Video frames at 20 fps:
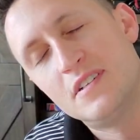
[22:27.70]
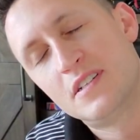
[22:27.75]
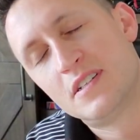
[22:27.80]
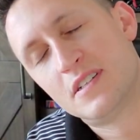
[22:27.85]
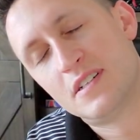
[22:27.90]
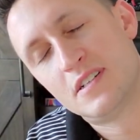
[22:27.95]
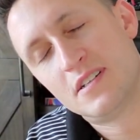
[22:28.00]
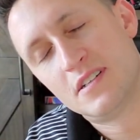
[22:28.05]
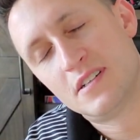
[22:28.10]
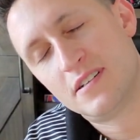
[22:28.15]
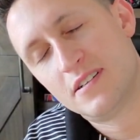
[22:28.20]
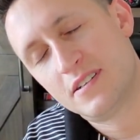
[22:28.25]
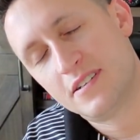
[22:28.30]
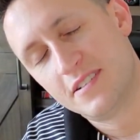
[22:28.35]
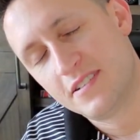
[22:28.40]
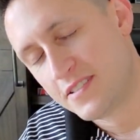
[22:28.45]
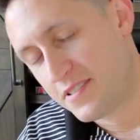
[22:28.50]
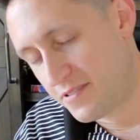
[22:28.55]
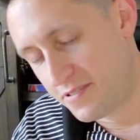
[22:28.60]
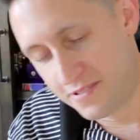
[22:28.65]
Oh.
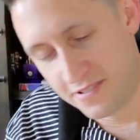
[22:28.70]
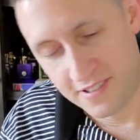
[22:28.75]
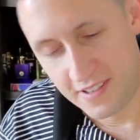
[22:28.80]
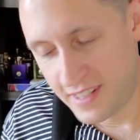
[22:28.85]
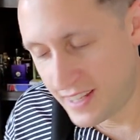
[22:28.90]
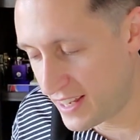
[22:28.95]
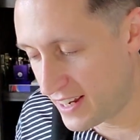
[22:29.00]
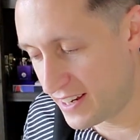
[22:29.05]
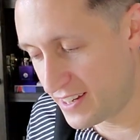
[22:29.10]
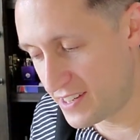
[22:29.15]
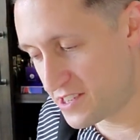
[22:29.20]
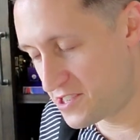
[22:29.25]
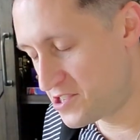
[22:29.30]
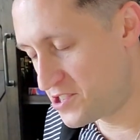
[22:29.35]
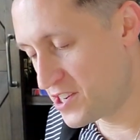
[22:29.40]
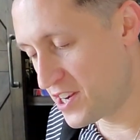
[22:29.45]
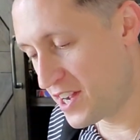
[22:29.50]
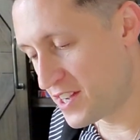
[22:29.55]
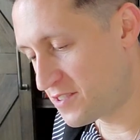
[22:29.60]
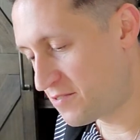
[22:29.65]
It is
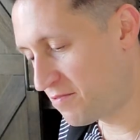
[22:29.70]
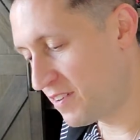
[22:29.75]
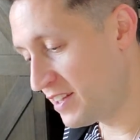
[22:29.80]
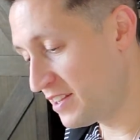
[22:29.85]
just,